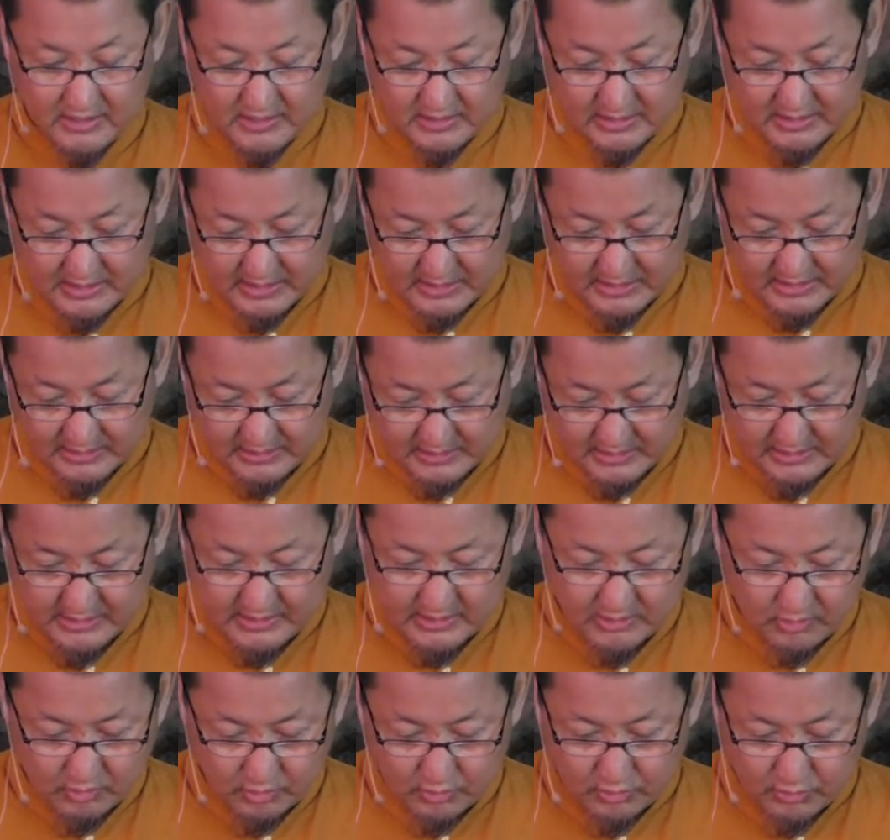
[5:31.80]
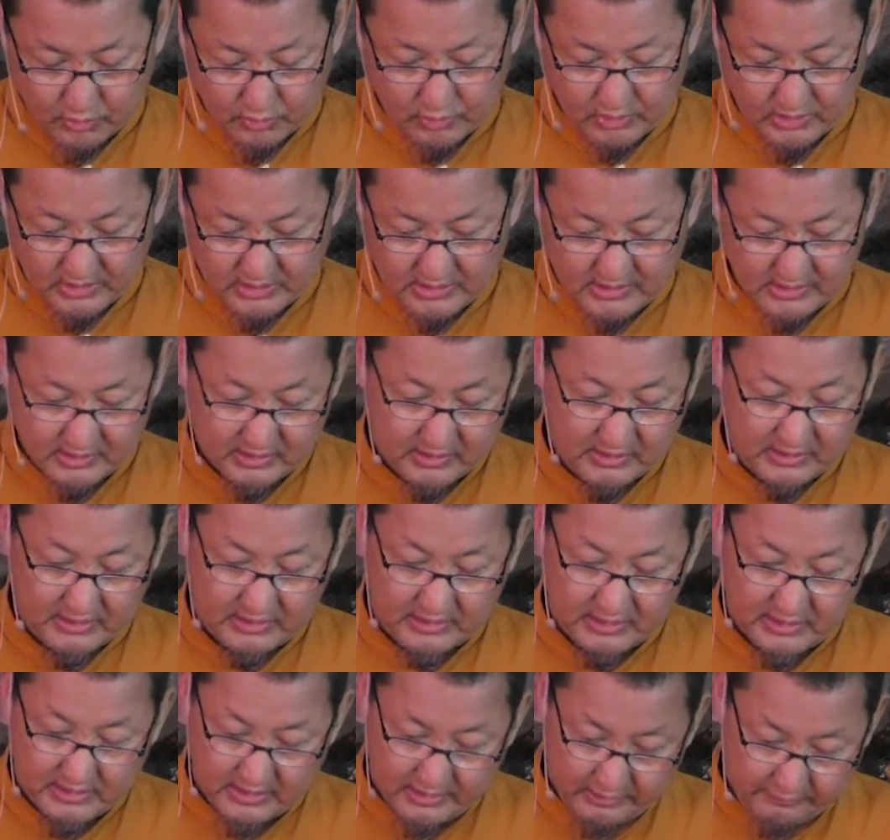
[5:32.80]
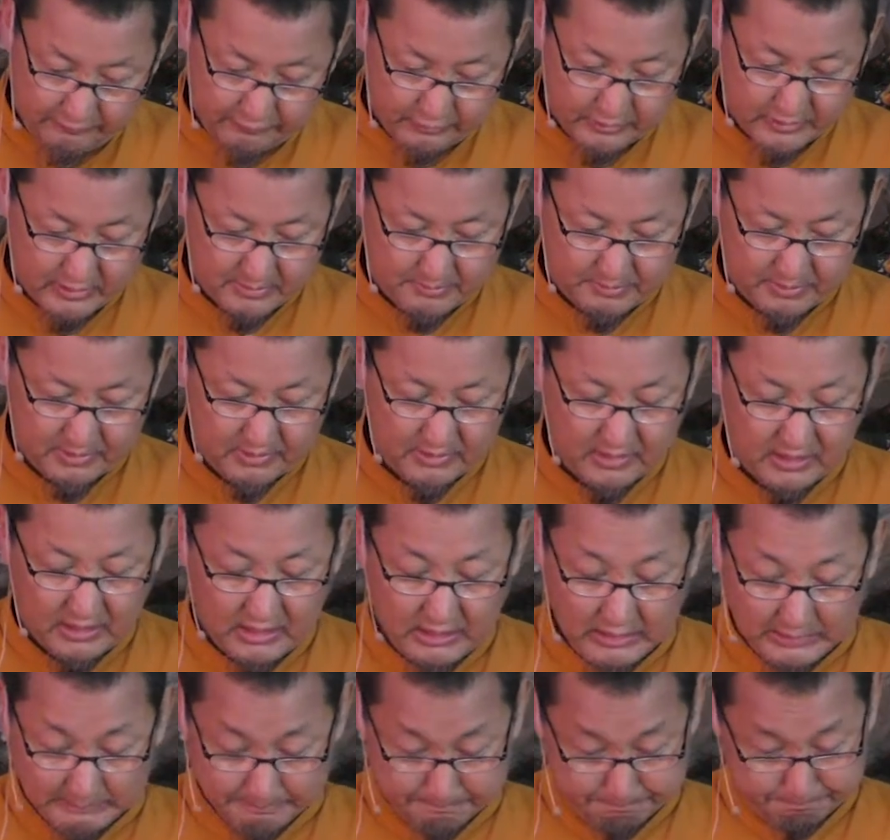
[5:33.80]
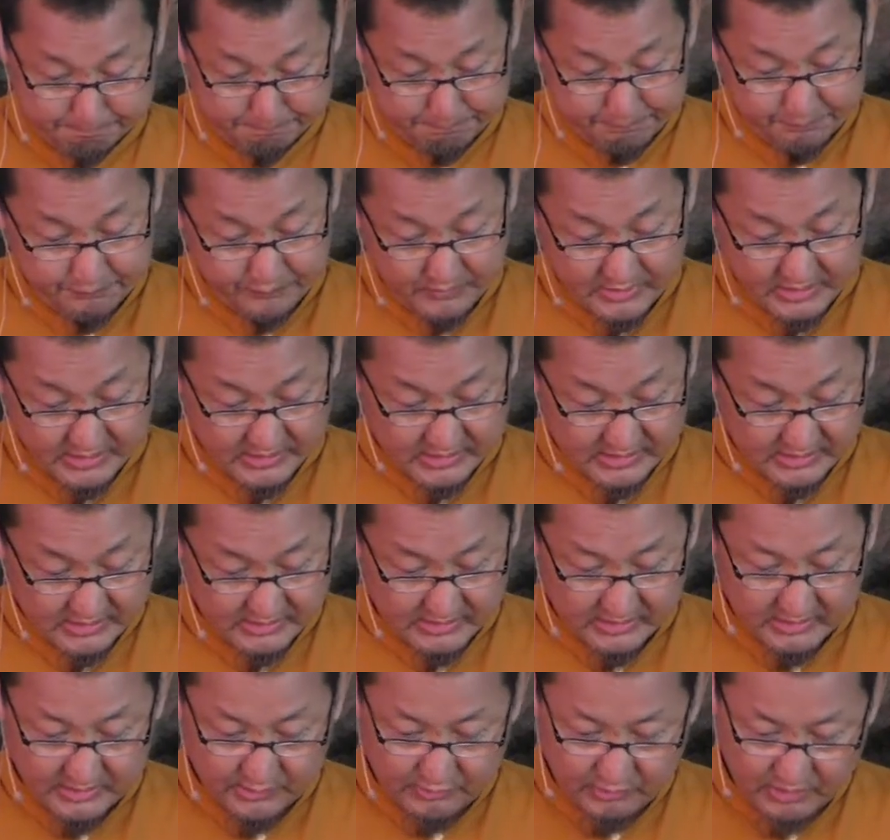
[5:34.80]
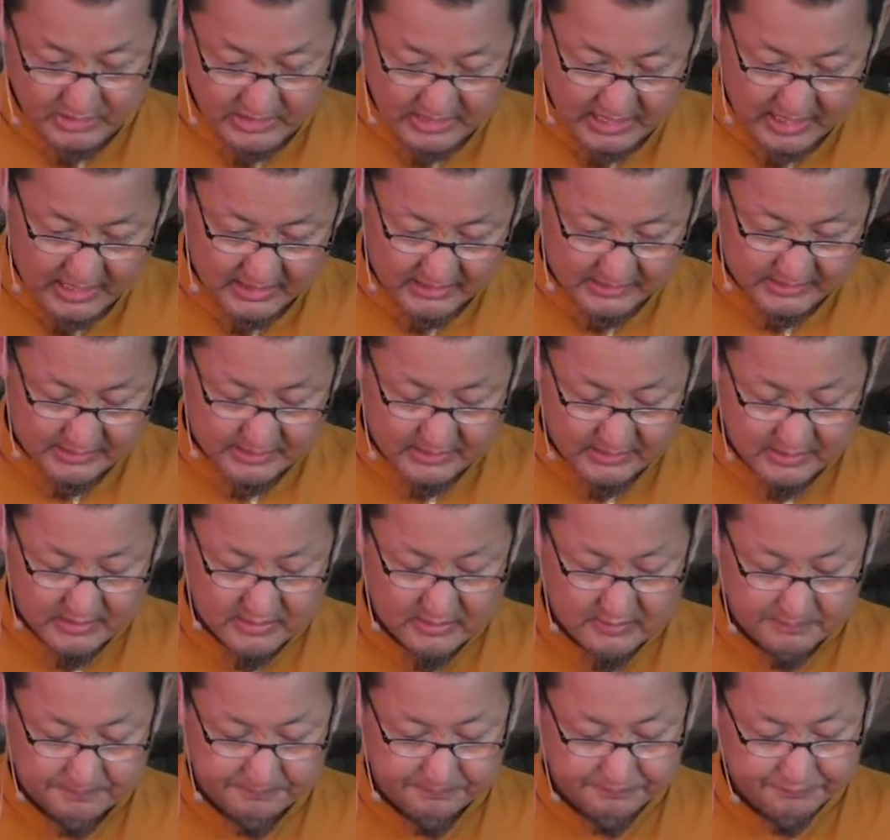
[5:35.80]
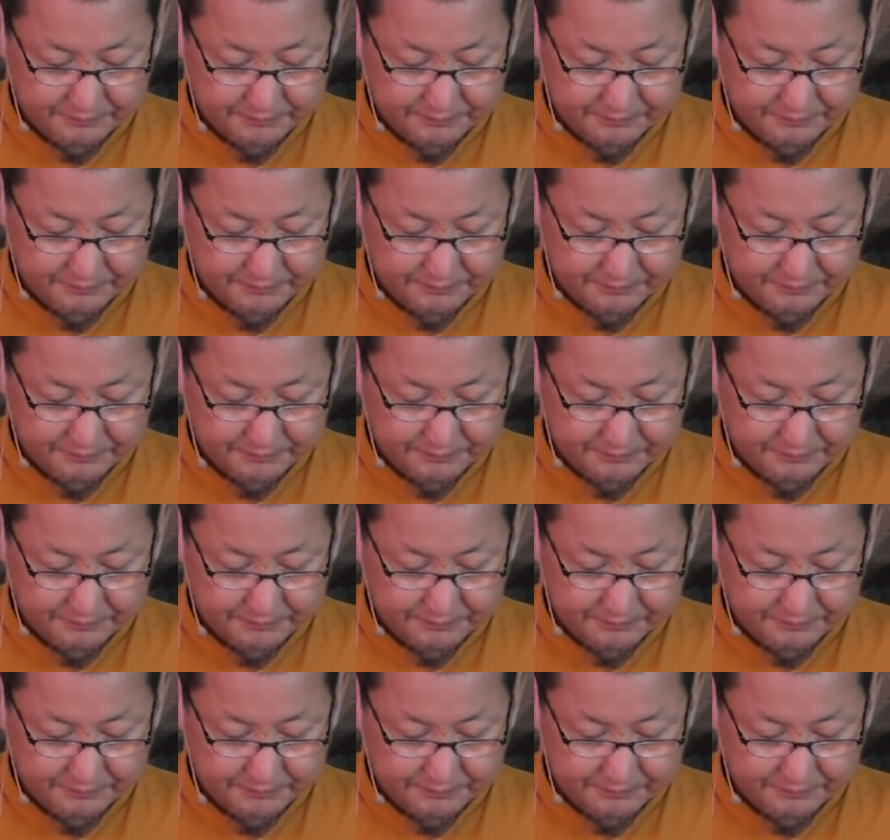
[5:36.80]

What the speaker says: And this is the inevitable. This is the realities.